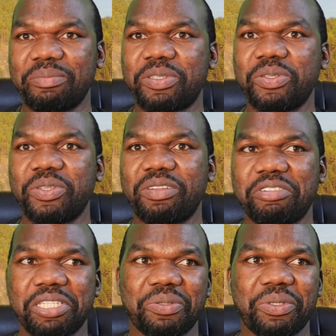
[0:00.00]
at Nzuzi
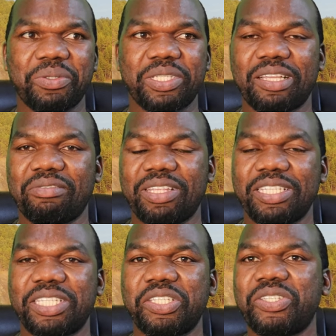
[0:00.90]
University, we used to have
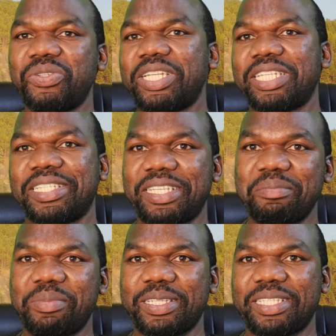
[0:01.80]
these student
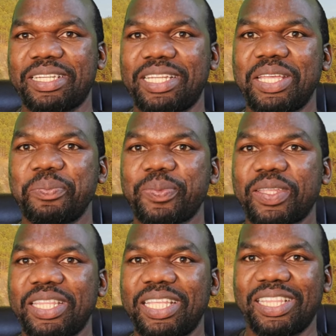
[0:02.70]
assemblies, and
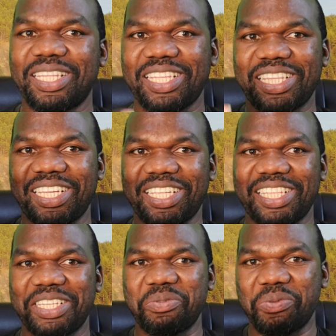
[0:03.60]

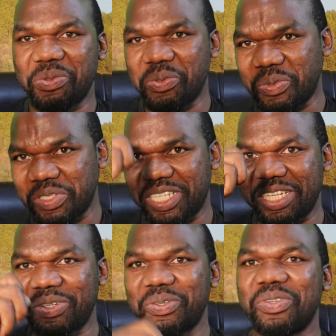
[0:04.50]
the rule was
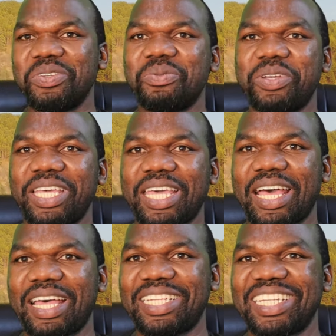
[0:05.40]
that you could not wear a
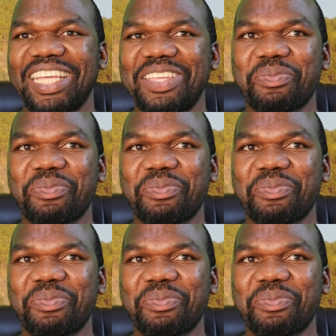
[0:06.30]
hat.